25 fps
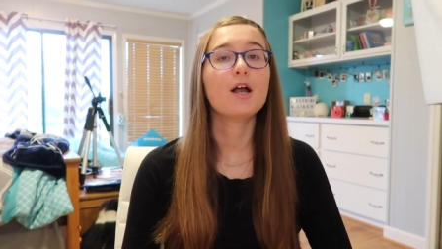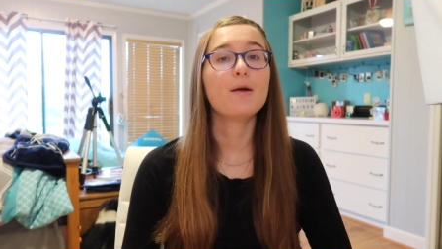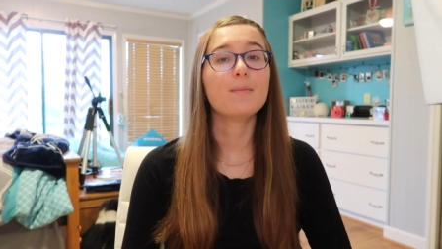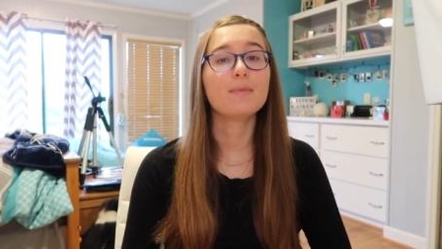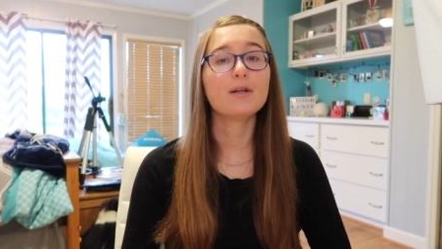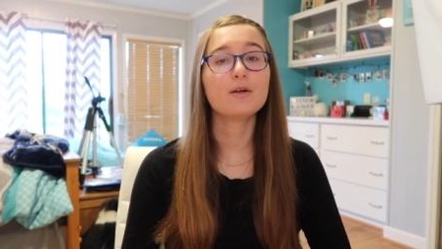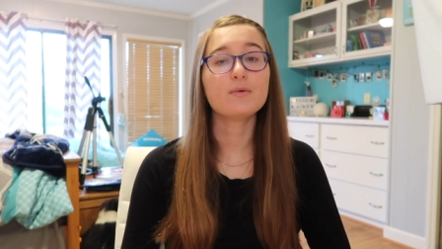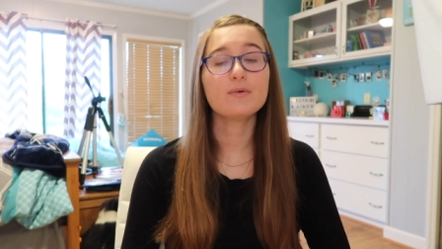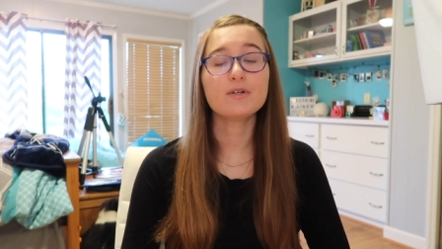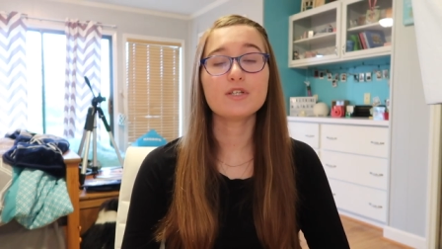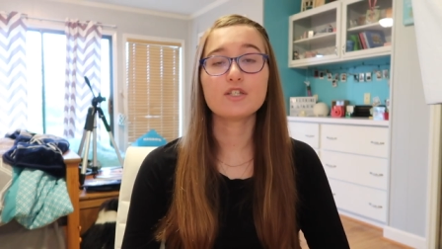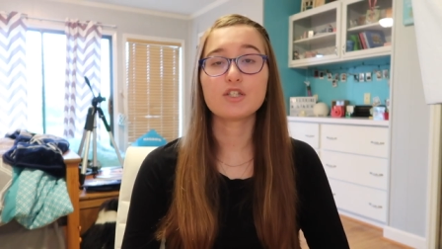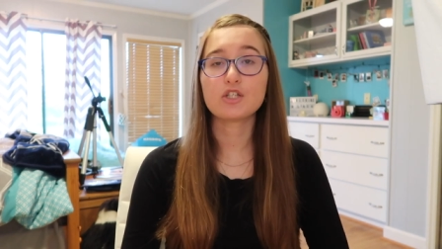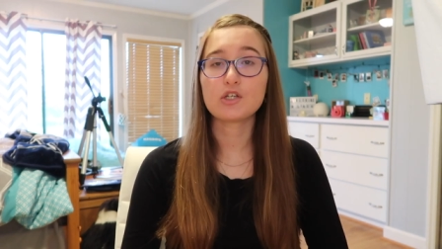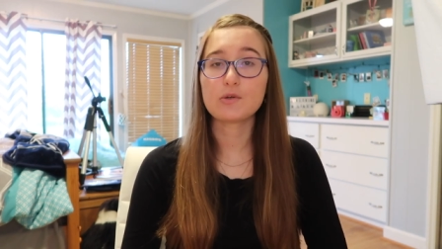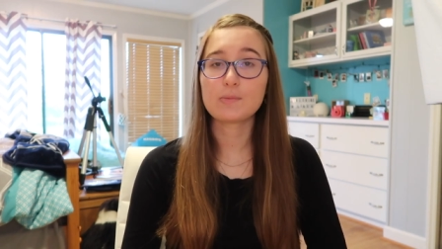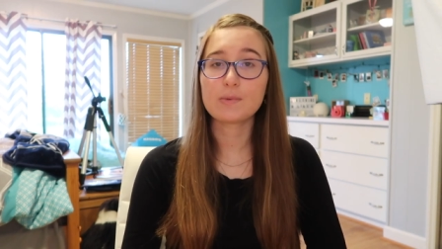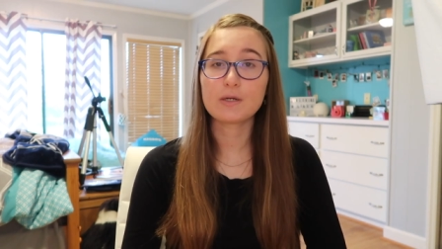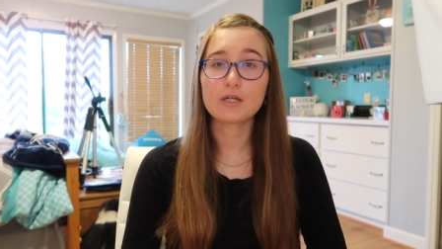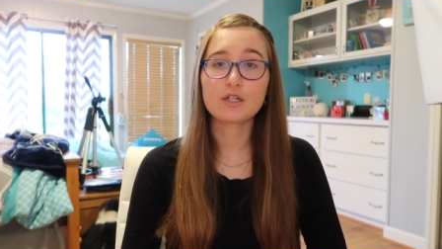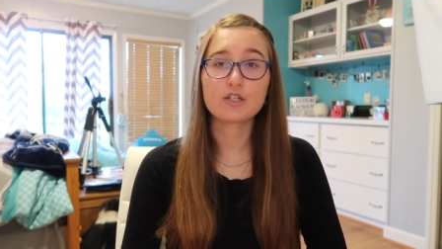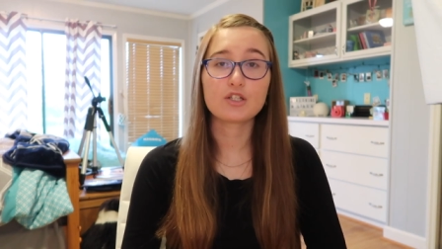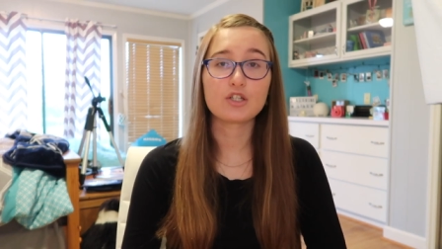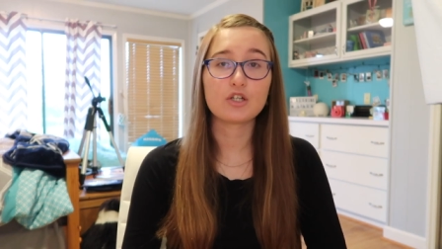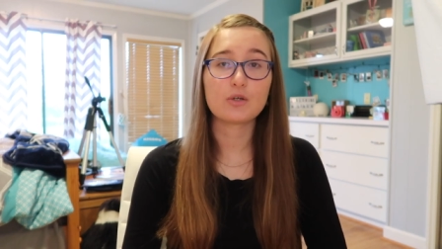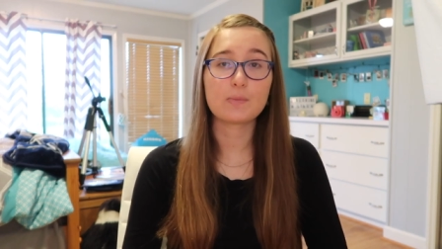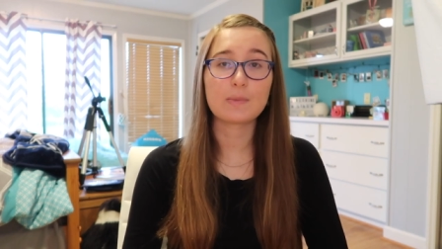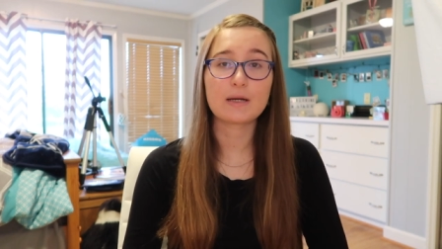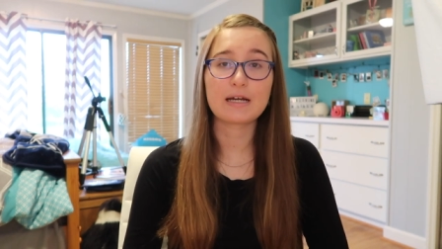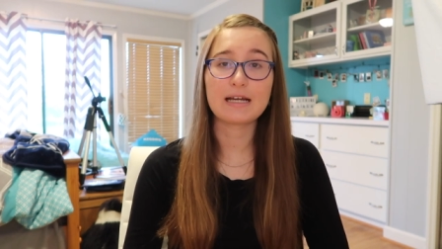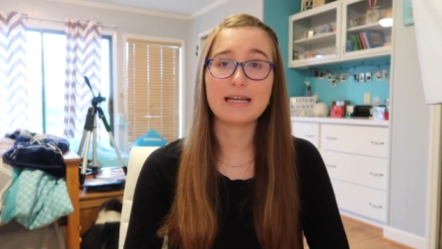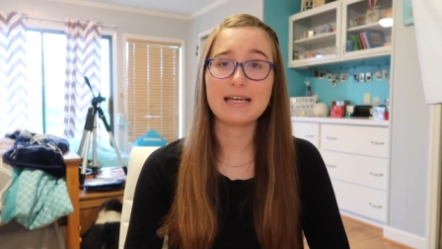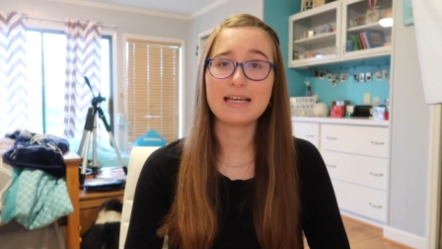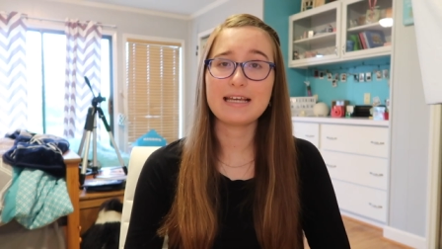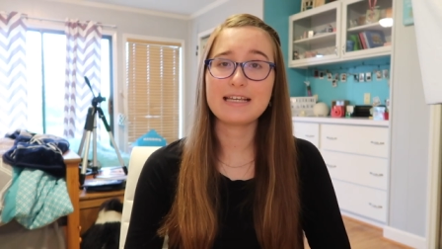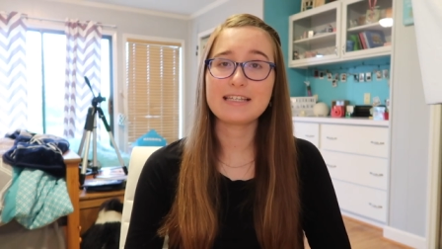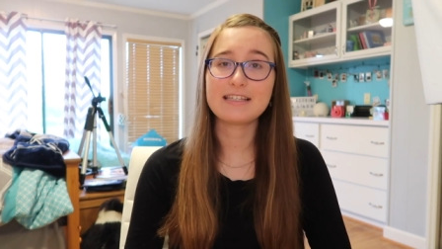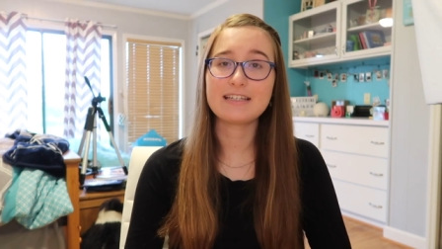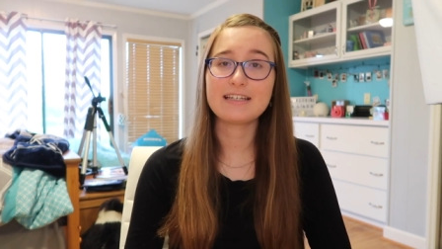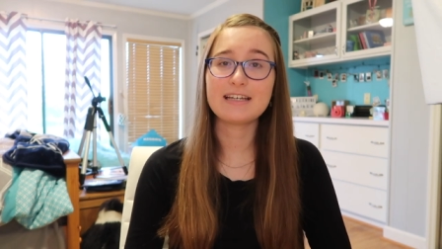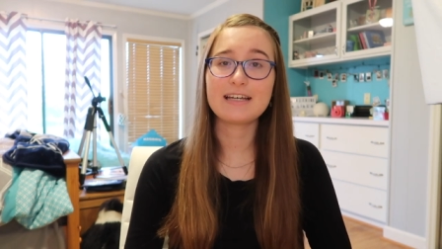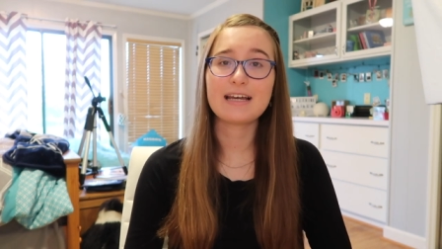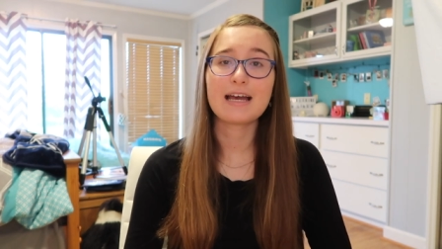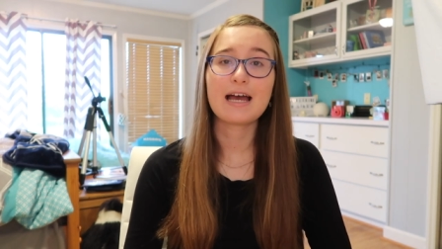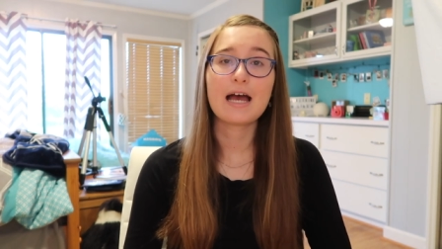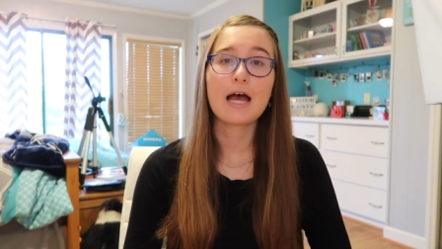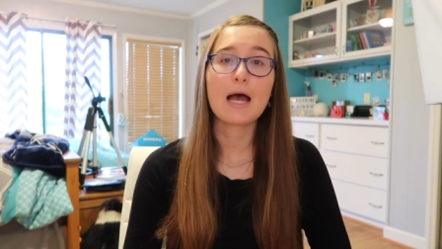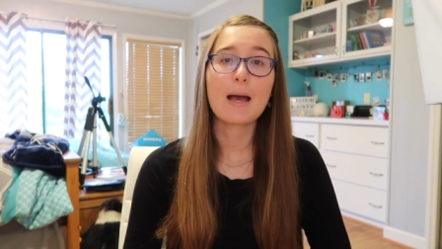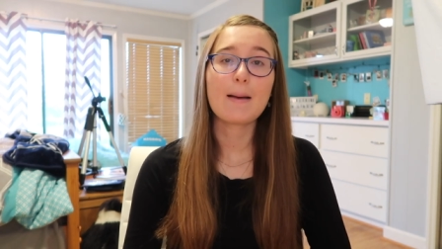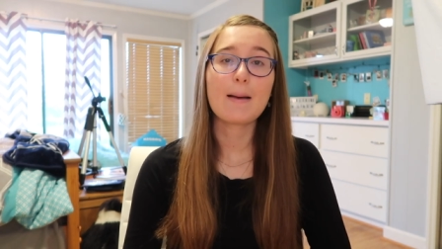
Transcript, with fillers: But it was super easy.